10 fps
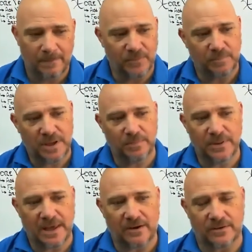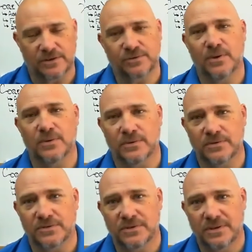the people that are the
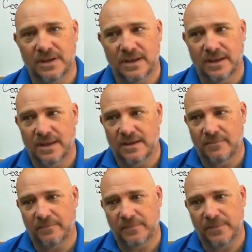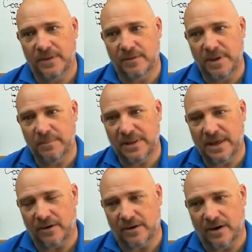trolls, the people
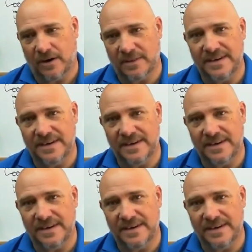that are the